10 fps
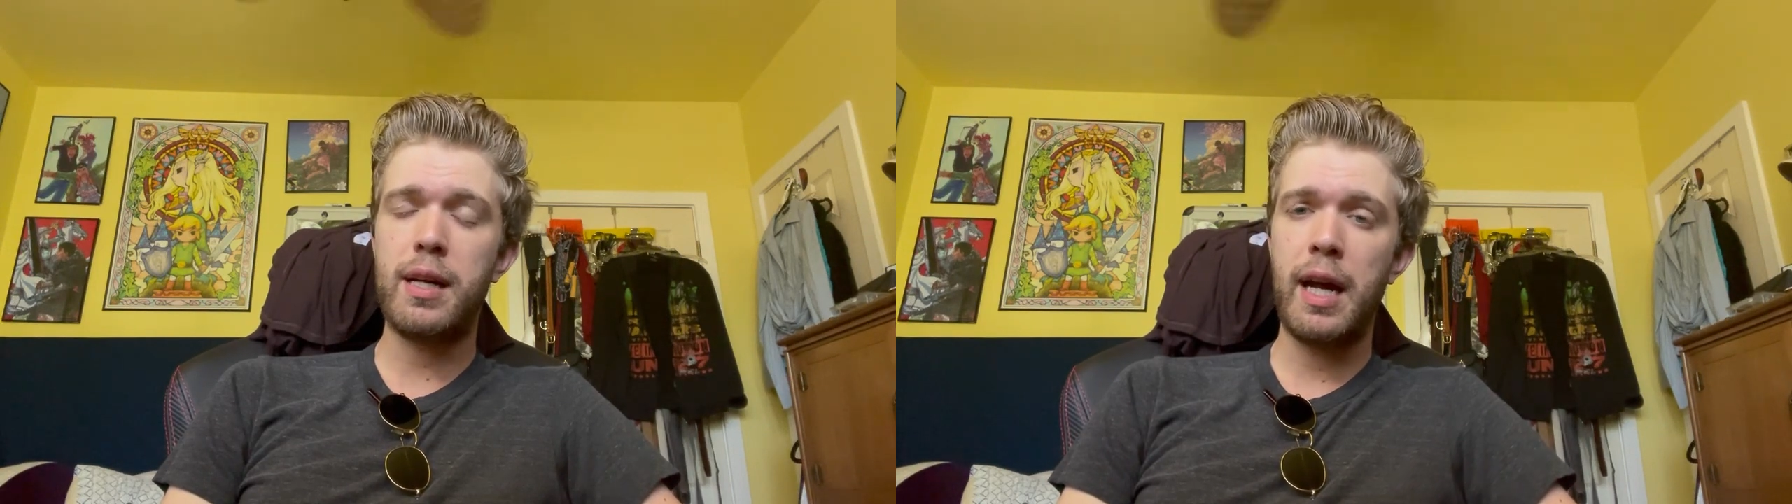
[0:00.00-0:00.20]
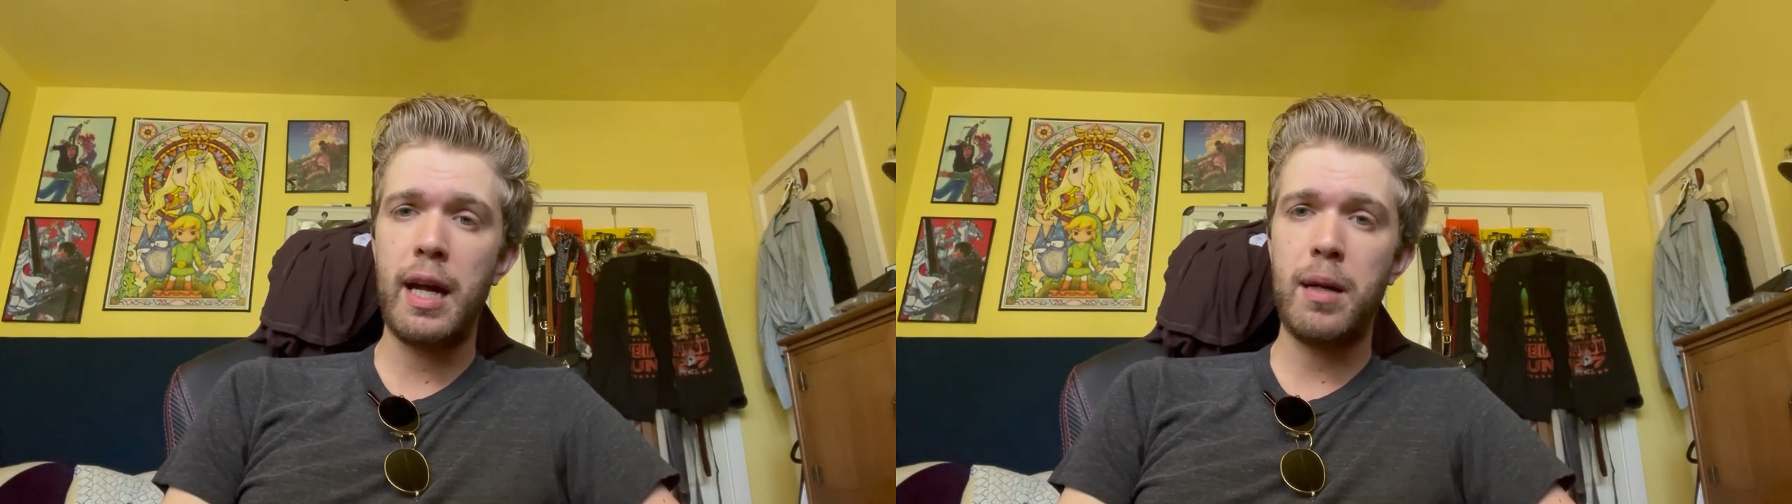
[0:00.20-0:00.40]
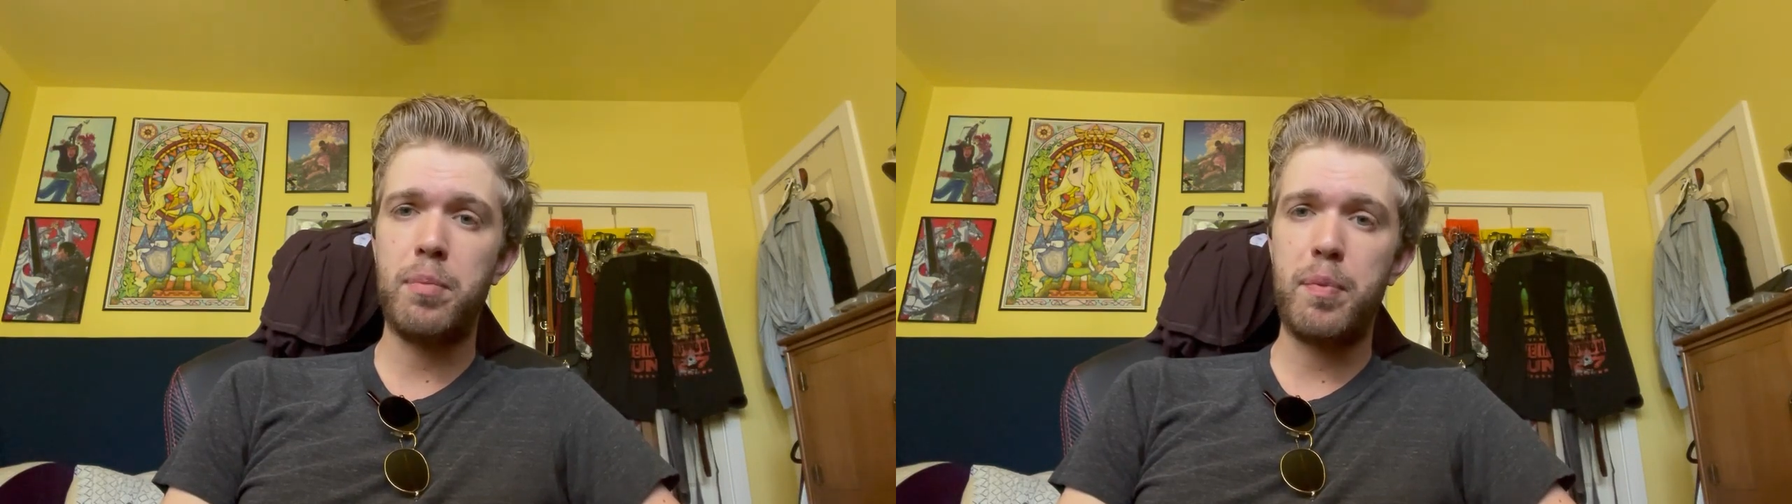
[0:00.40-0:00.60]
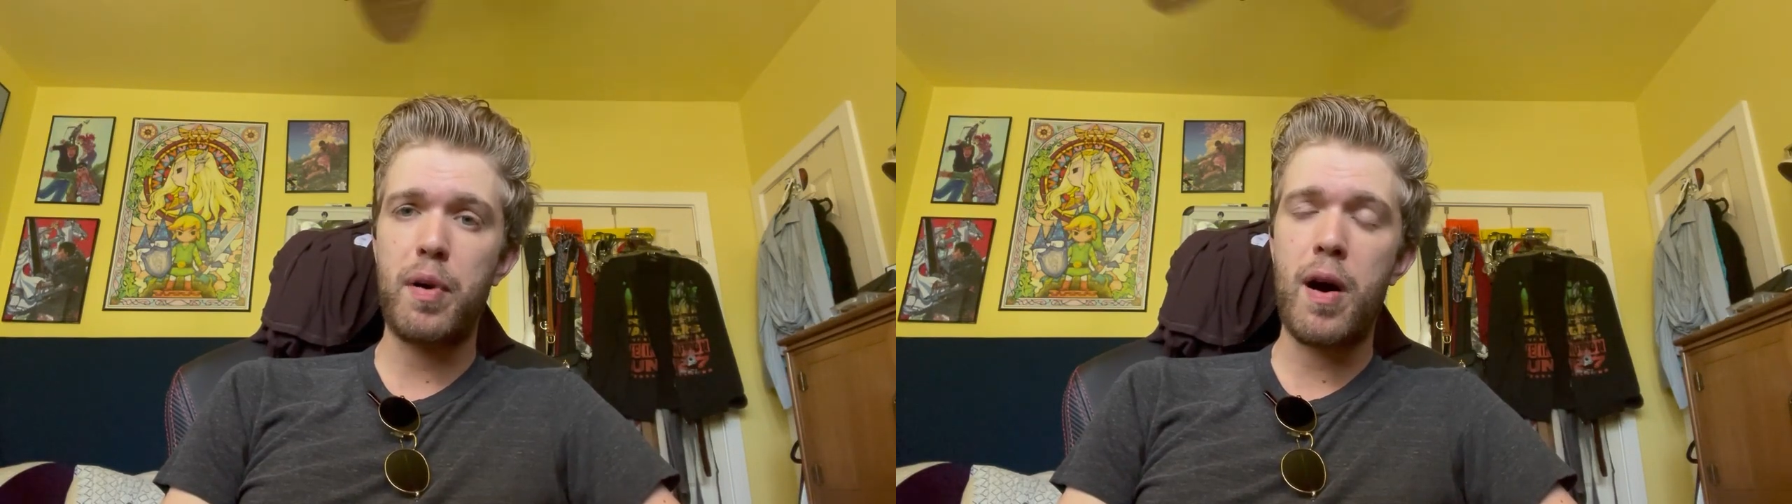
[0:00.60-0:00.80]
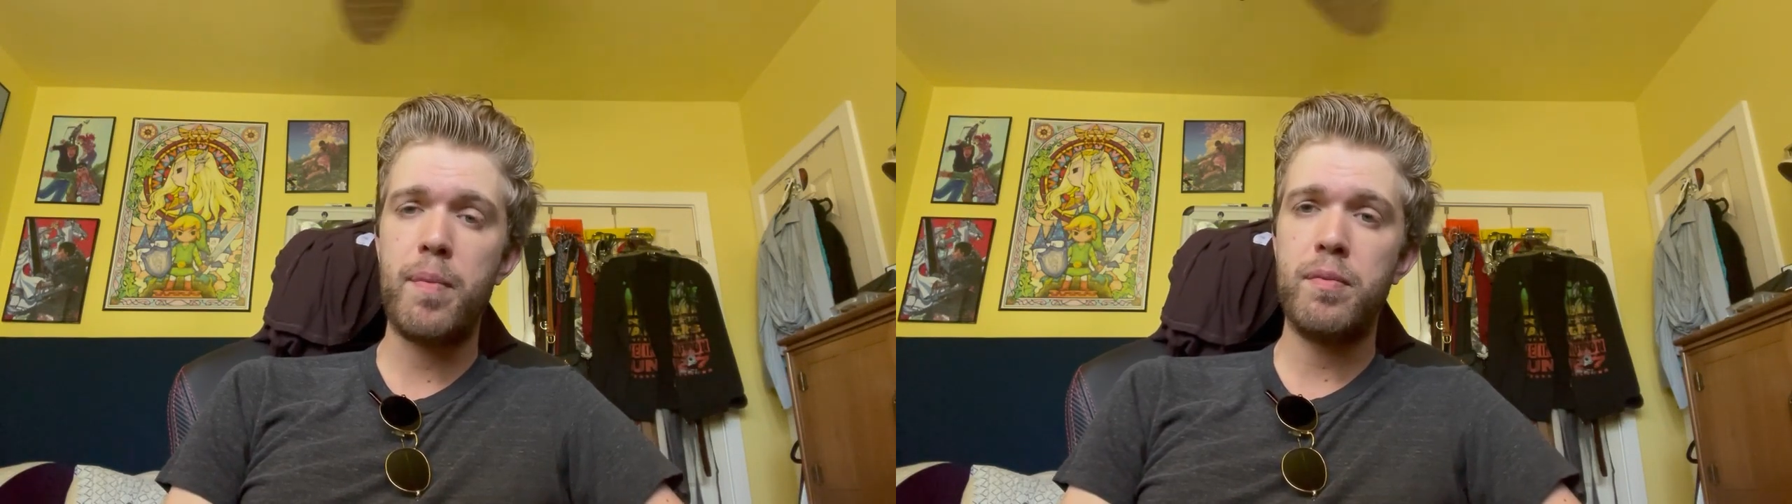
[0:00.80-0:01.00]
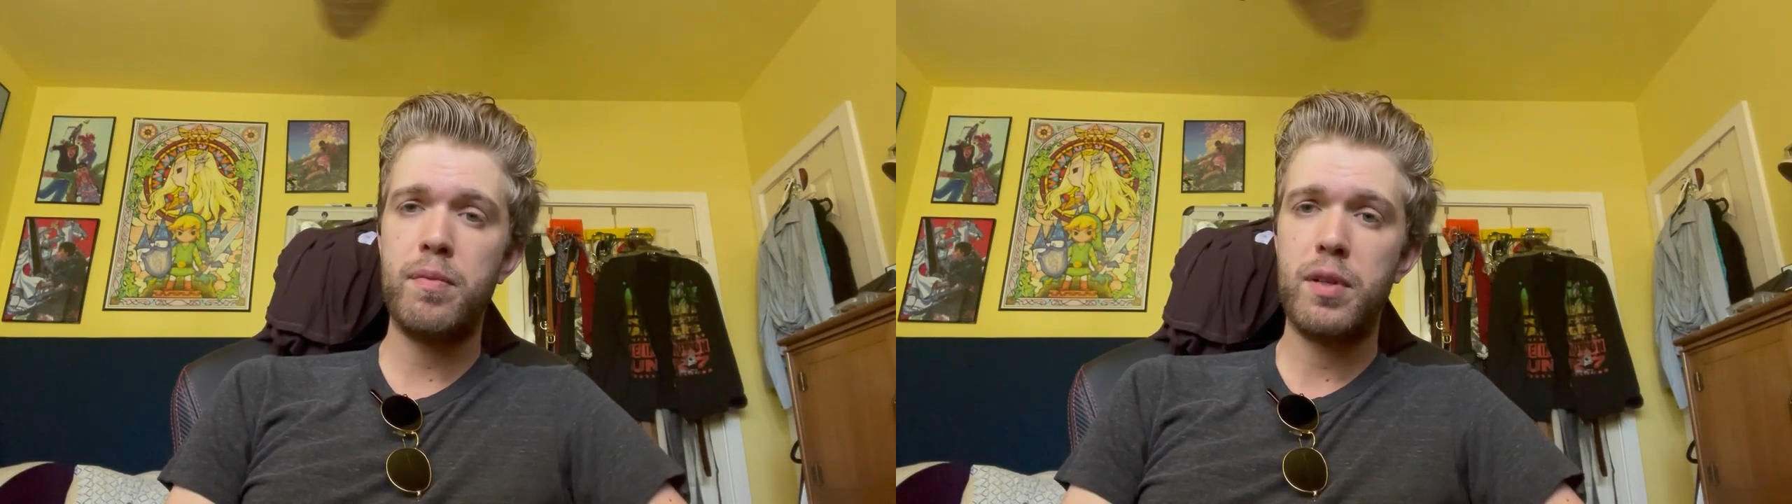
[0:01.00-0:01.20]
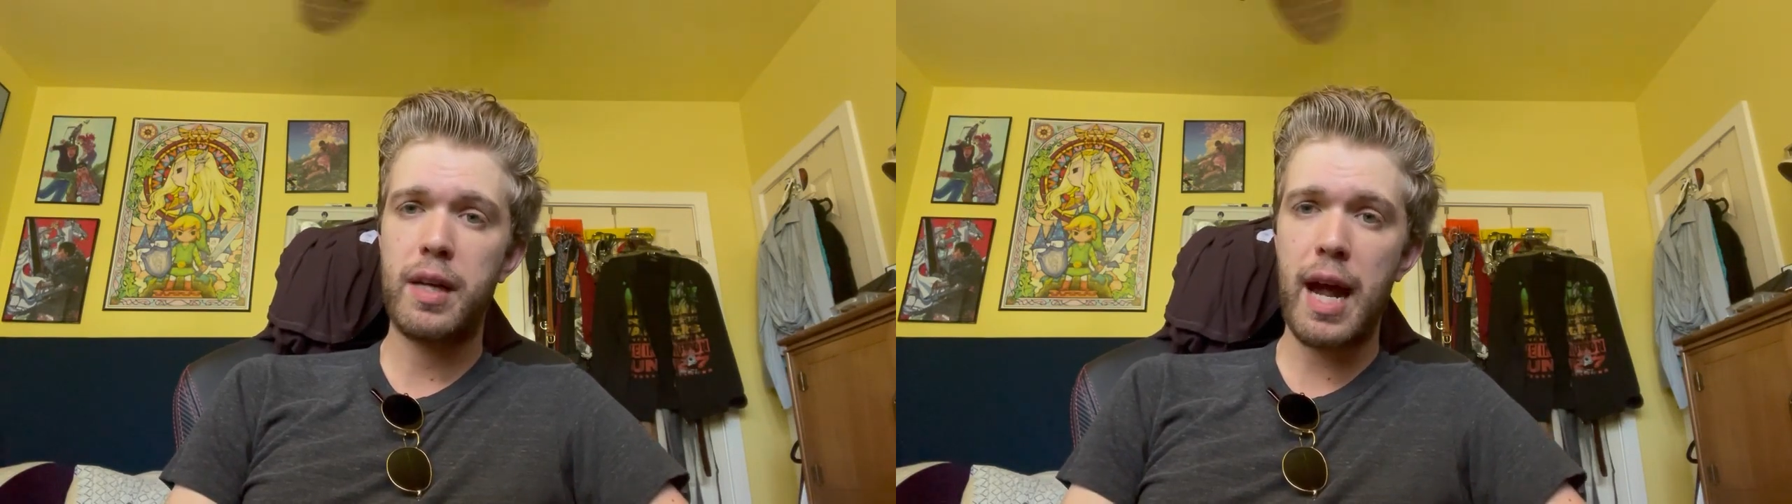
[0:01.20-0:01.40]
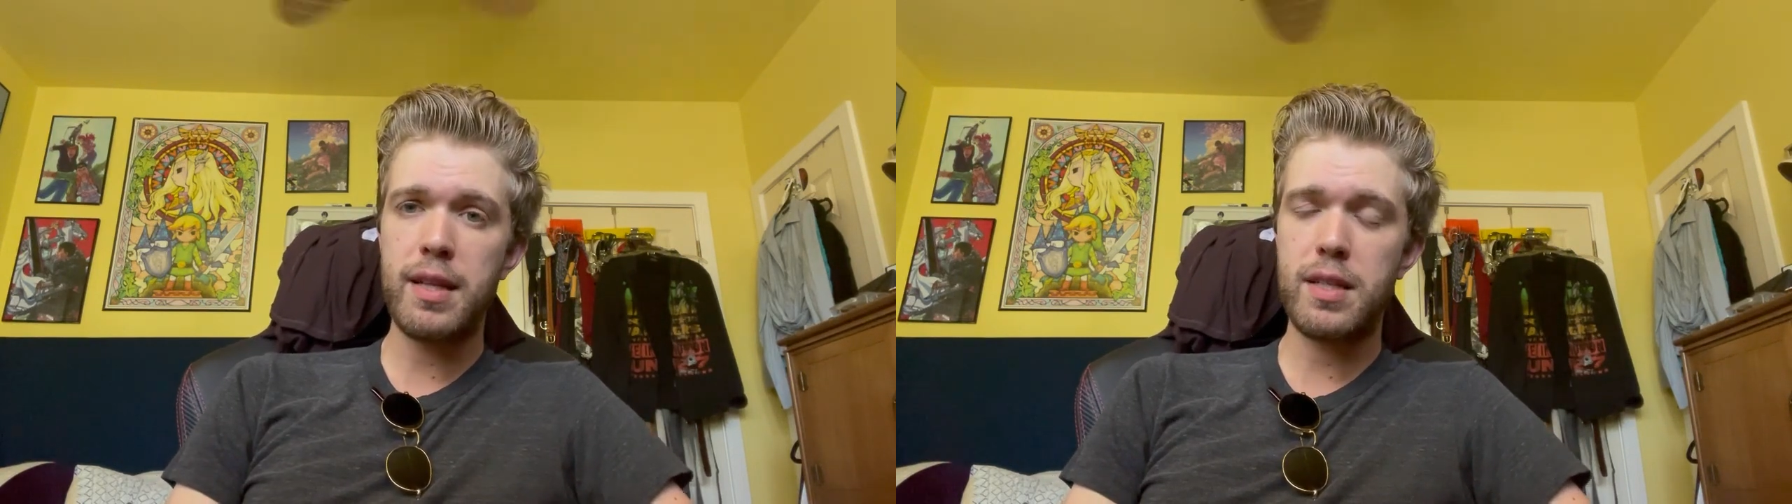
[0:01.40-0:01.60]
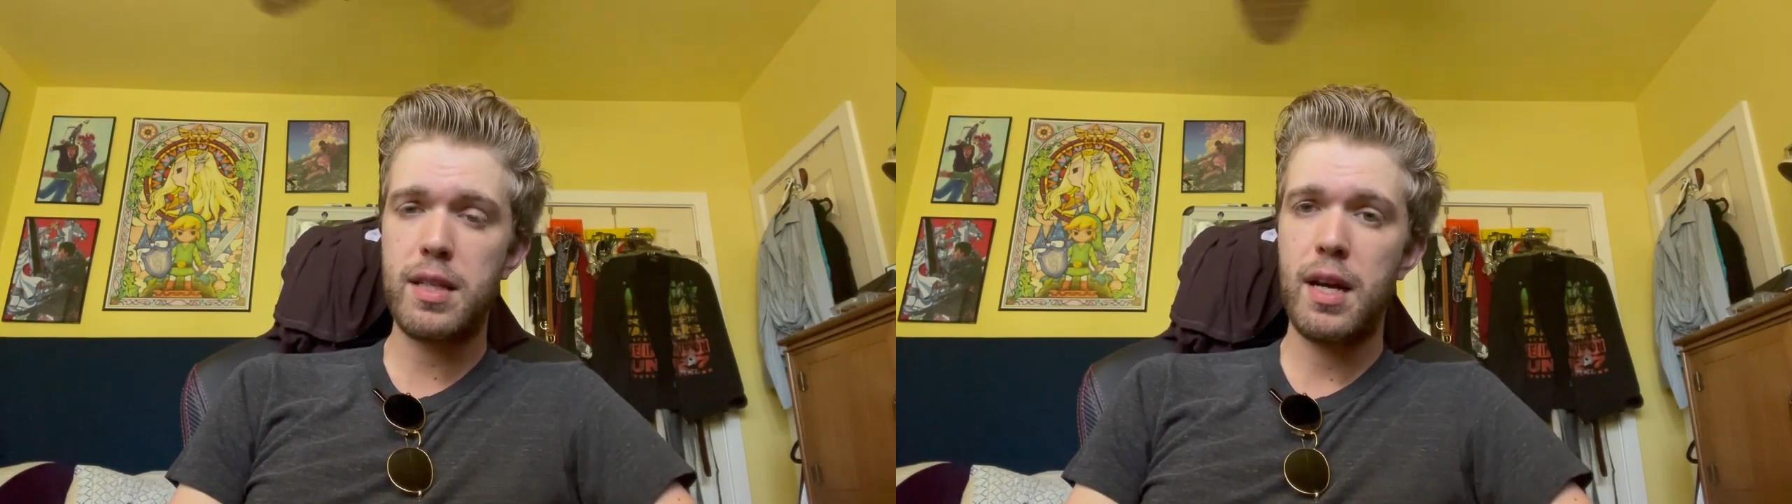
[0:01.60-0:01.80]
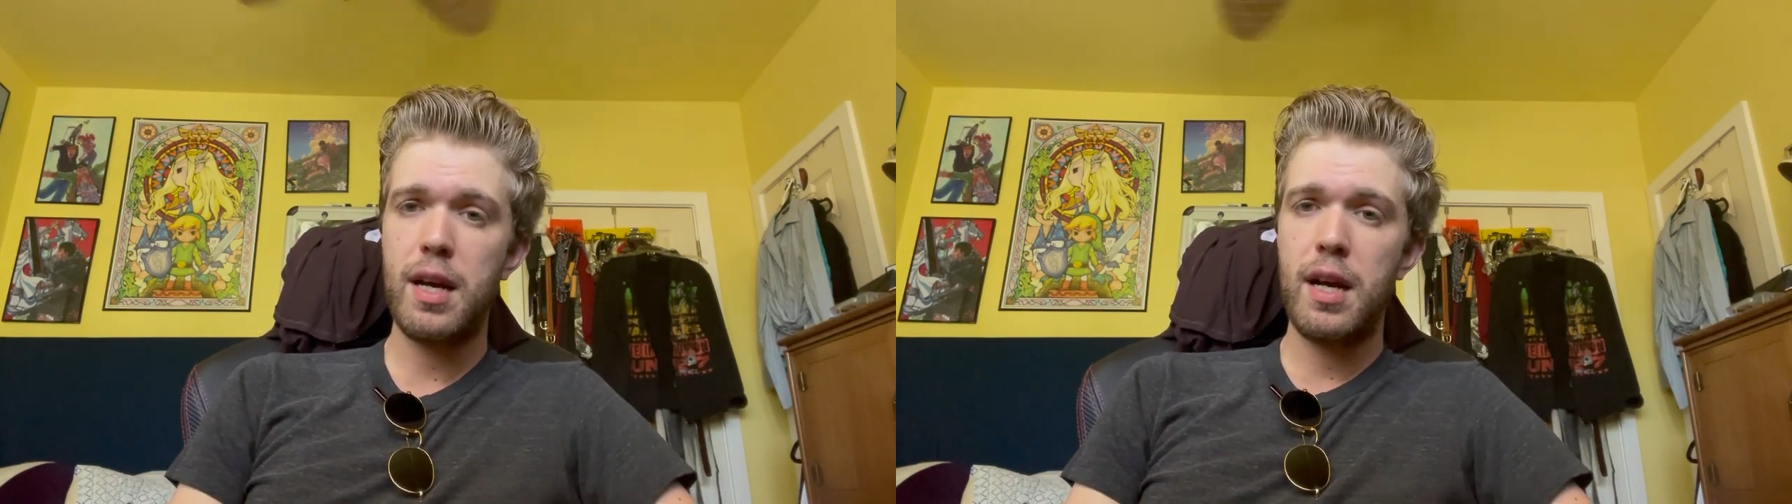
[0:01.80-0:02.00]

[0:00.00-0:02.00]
King Babam gets,